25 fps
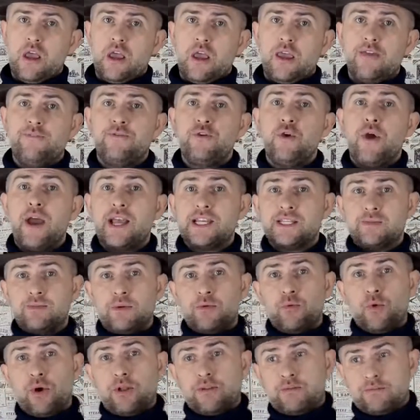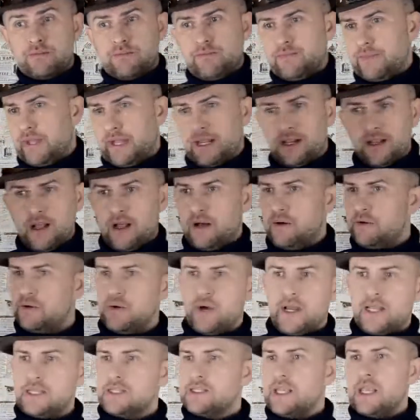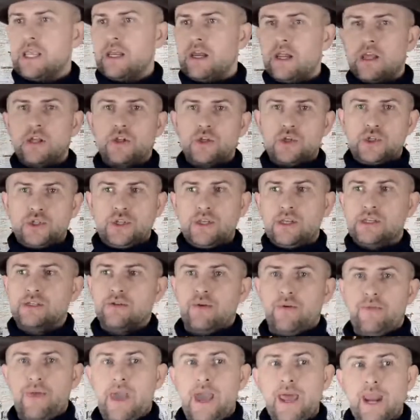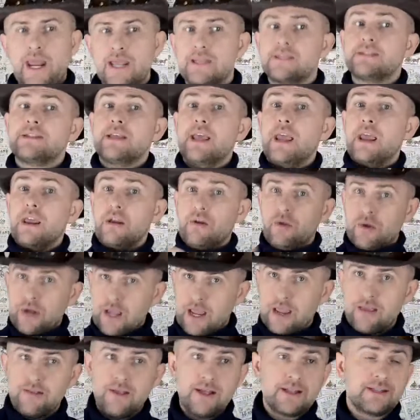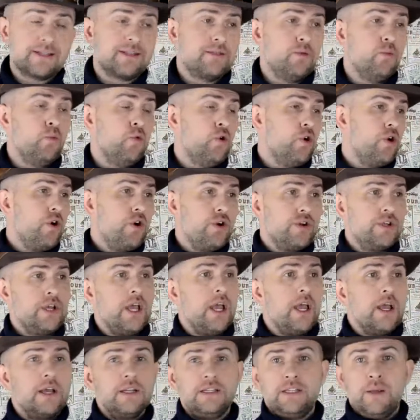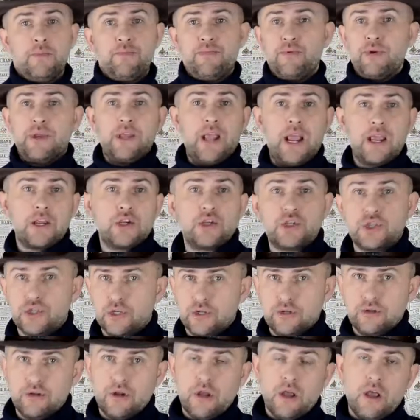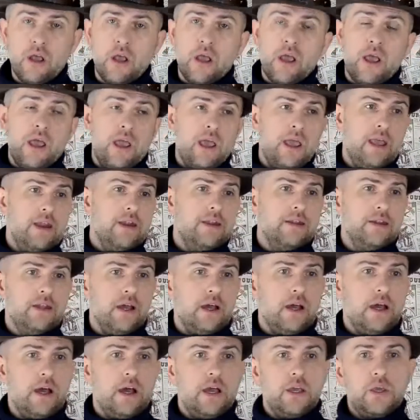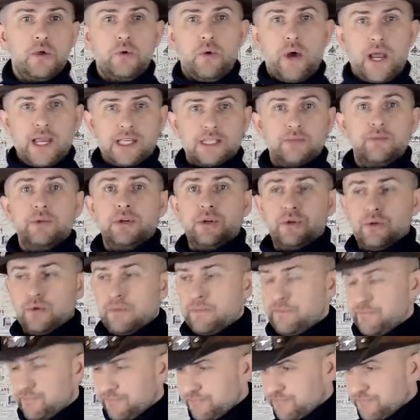If you ask me how do I say in English this or that, I say, okay, that's the word deprecation, and you ask me to